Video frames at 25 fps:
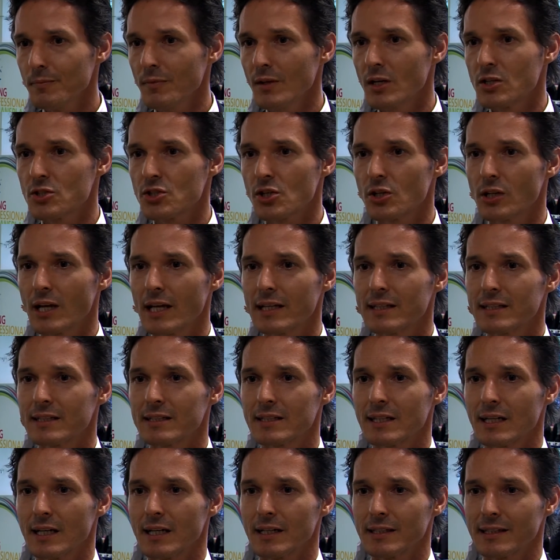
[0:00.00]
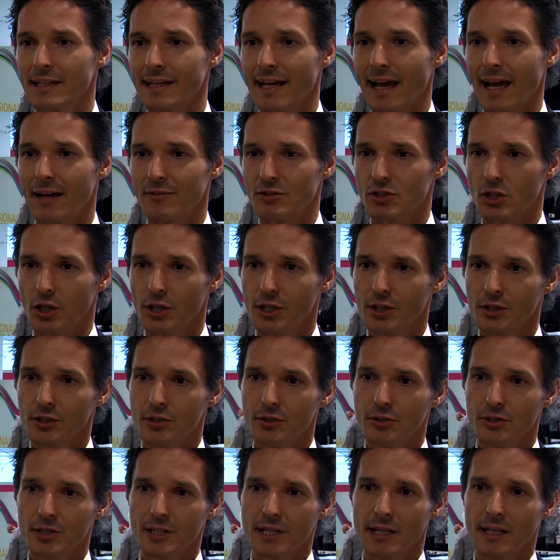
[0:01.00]
So that they have started
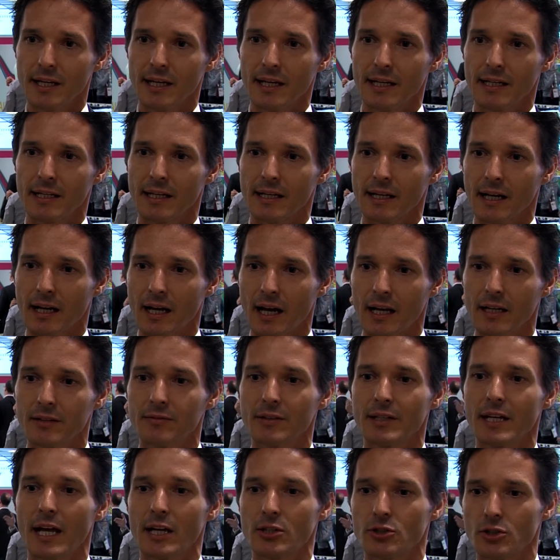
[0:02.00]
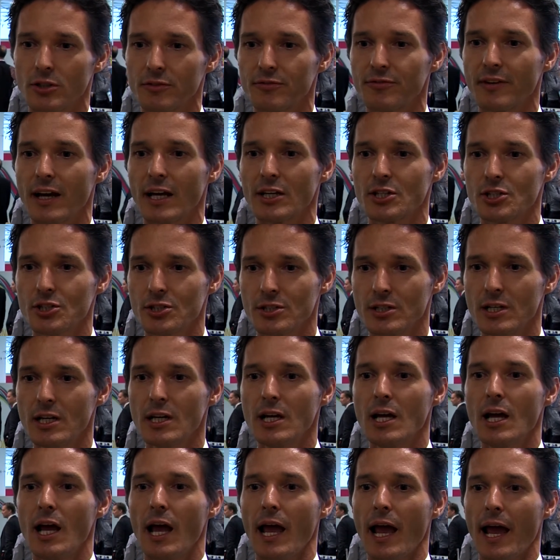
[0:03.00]
using it in a kind of a natural fashion.
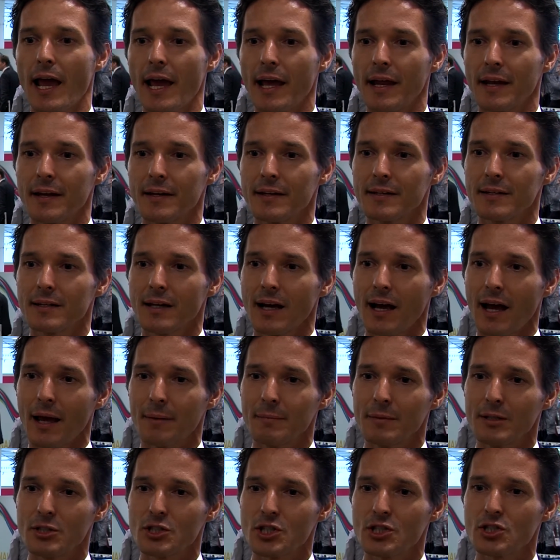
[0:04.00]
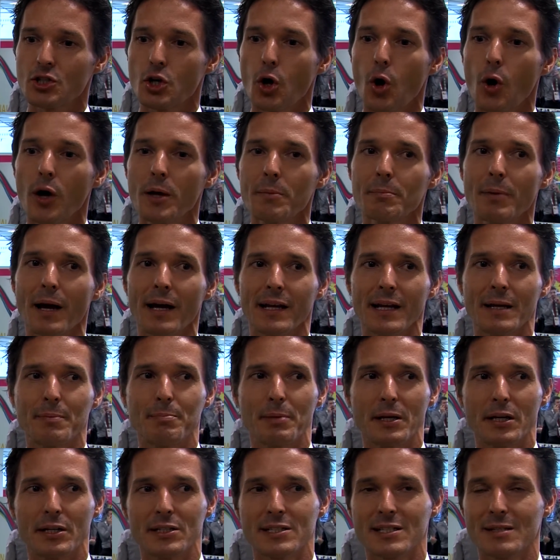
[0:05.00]
And just going by the
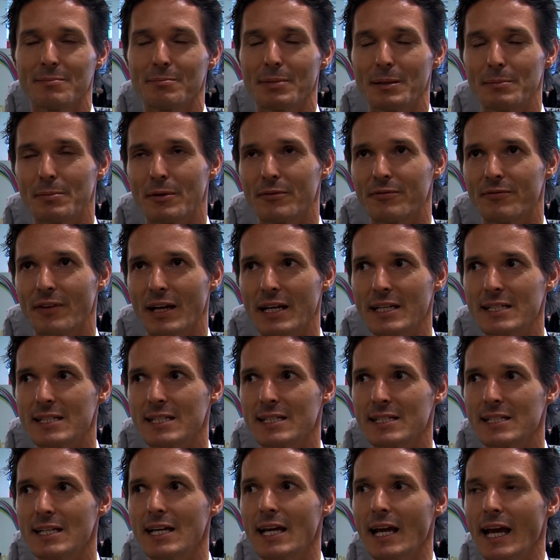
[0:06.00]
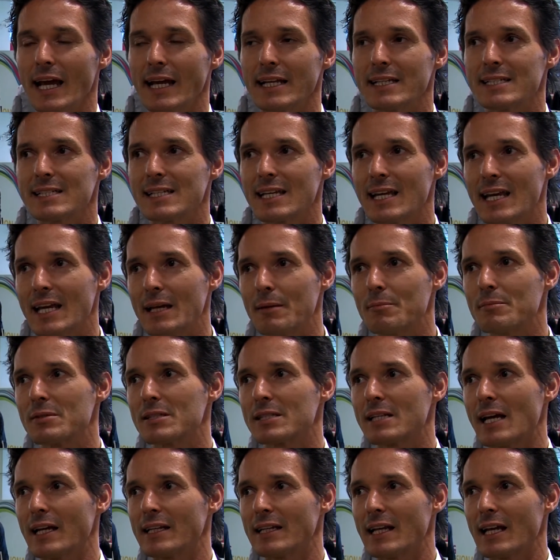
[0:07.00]
appearance in people's faces, it seems
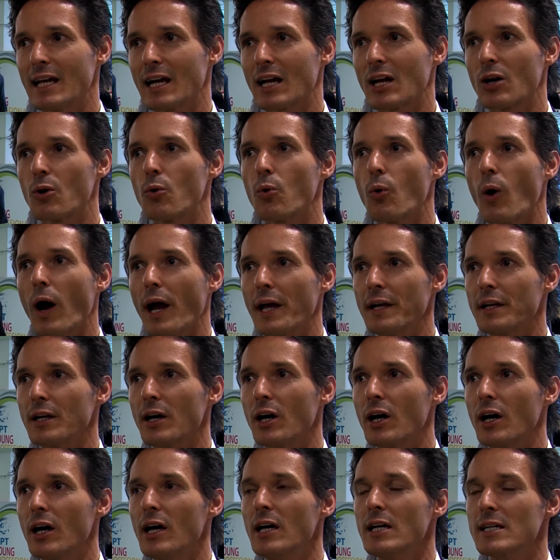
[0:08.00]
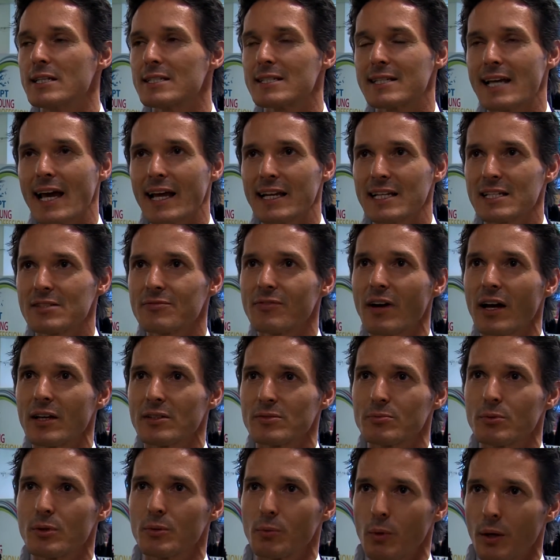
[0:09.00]
that they are quite satisfied
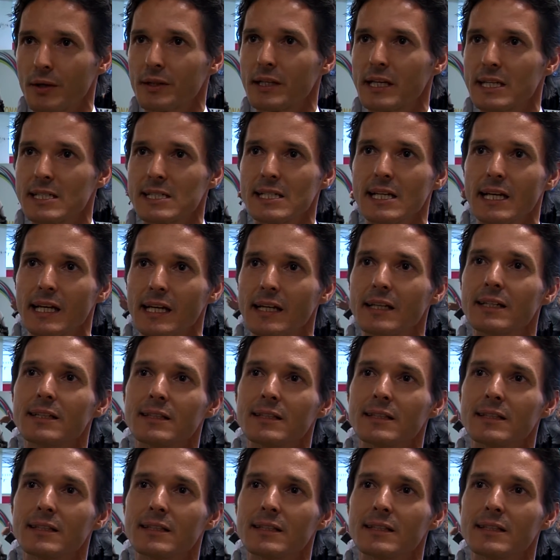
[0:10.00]
with what they see.